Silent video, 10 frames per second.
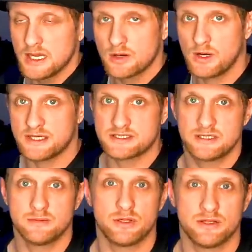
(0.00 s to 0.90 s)

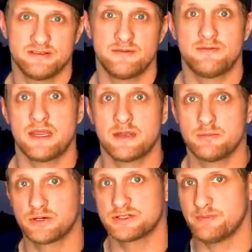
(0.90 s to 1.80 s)
questionable is if they can
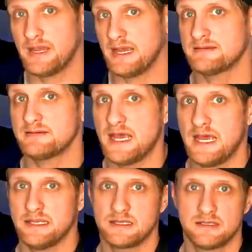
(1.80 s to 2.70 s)
push past
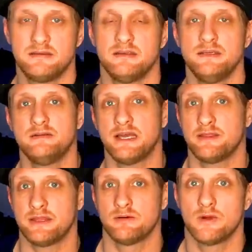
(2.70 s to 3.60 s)
that and continue down
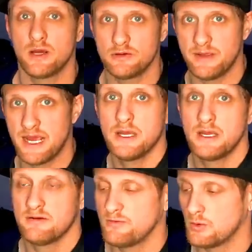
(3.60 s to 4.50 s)
their roadmap
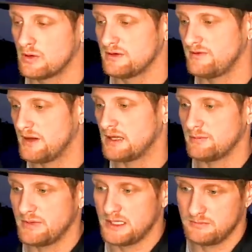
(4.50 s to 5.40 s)
for
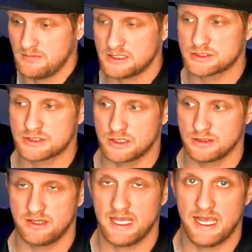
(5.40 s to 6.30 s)
development and make sure
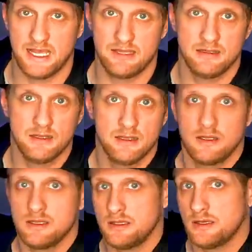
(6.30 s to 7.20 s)
that,
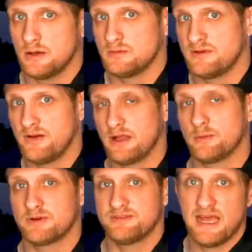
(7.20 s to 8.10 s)
you know,
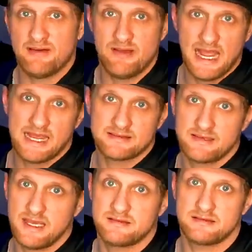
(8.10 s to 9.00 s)
developers have
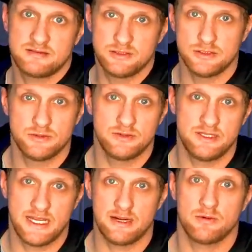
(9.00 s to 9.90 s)
access to the
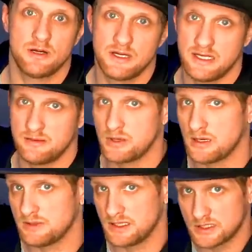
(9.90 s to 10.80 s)
network and
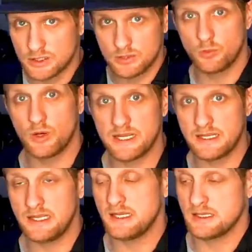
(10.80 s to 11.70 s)
probably a good
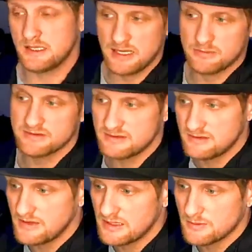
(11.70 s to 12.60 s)
wiki and able to
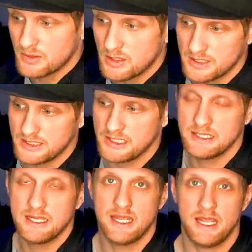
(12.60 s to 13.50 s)
develop on it
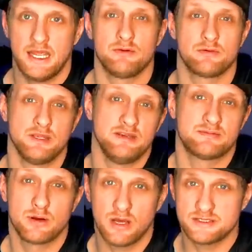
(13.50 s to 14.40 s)
and release
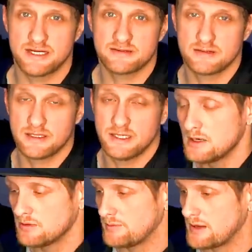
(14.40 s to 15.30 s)
projects on
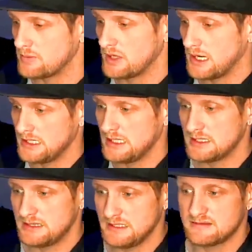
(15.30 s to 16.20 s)
it. Remember, any
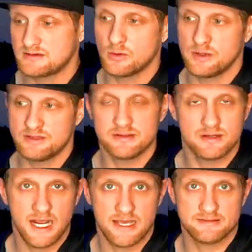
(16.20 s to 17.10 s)
of these coins that
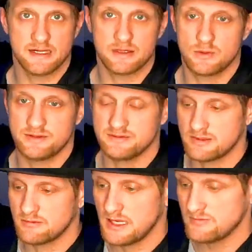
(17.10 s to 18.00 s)
are asset coins
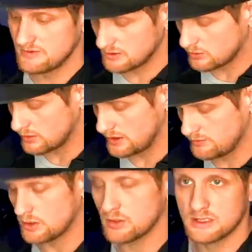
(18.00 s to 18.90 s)
like
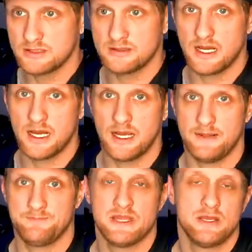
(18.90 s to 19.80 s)
Ravencoin, Polkadot,
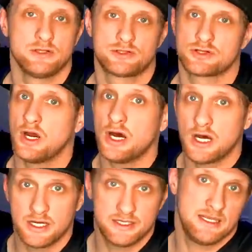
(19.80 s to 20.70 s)

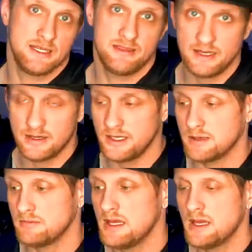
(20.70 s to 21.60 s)
Tron,
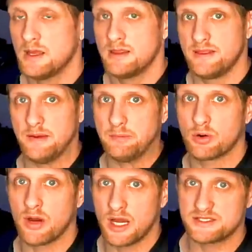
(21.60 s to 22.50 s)
Ethereum, the
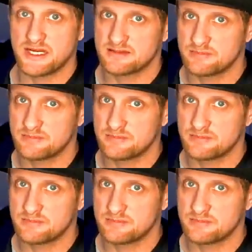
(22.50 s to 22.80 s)
projects